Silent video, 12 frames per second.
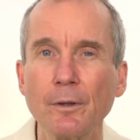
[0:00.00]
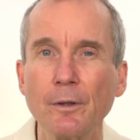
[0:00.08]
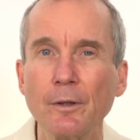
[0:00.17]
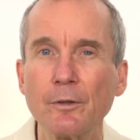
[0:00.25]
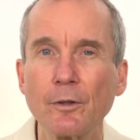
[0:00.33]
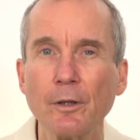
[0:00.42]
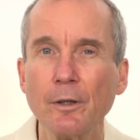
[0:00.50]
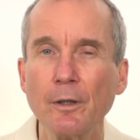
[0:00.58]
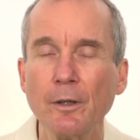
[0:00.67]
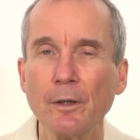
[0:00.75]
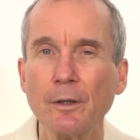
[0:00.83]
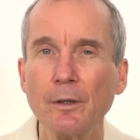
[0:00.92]

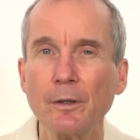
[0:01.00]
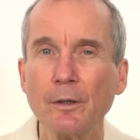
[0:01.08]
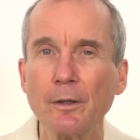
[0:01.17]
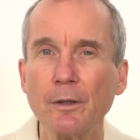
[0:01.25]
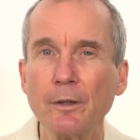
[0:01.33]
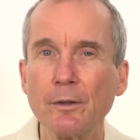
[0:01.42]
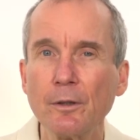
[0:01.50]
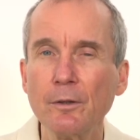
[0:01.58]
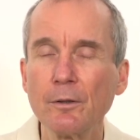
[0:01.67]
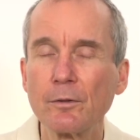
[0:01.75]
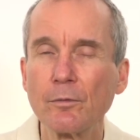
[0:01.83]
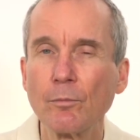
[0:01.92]
He
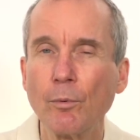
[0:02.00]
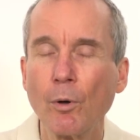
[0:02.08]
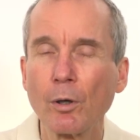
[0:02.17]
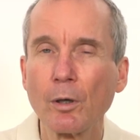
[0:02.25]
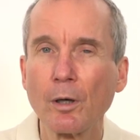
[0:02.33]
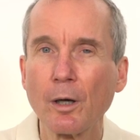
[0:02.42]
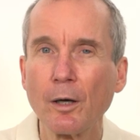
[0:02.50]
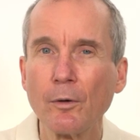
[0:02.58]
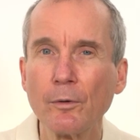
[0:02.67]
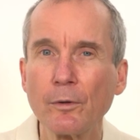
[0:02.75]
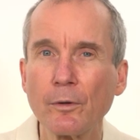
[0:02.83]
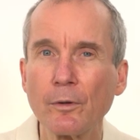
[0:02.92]
didn't walk
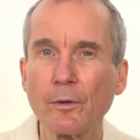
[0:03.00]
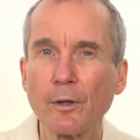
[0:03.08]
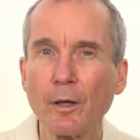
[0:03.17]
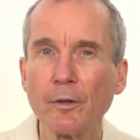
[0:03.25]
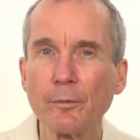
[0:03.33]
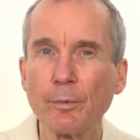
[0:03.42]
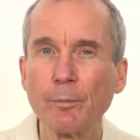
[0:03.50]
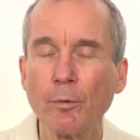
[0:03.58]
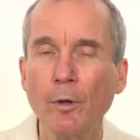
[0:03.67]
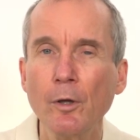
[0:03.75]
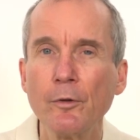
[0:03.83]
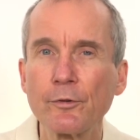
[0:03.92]
around telling people,
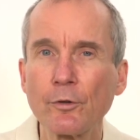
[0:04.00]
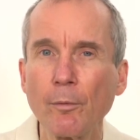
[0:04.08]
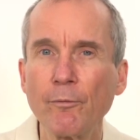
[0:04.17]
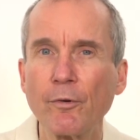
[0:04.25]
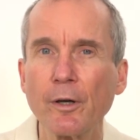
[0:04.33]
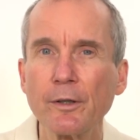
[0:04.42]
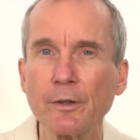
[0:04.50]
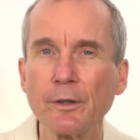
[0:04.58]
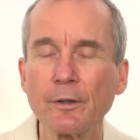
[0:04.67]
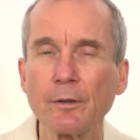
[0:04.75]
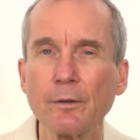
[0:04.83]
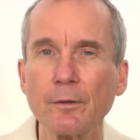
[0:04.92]
stop fighting.